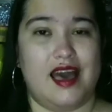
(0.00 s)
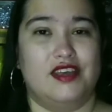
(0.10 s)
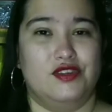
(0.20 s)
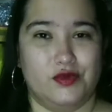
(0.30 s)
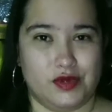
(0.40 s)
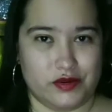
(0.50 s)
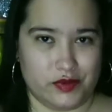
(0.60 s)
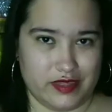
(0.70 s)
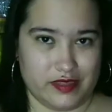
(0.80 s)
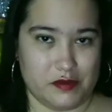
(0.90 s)
I do want
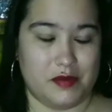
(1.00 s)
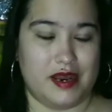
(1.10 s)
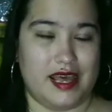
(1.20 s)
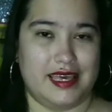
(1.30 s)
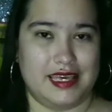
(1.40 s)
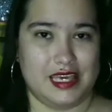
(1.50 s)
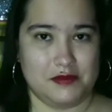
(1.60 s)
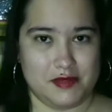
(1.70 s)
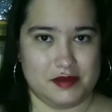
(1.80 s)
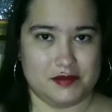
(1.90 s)
to read them, but I
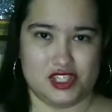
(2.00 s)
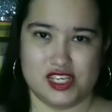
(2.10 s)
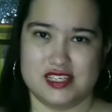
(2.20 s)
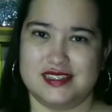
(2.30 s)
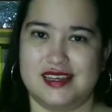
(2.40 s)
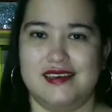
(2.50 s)
keep them just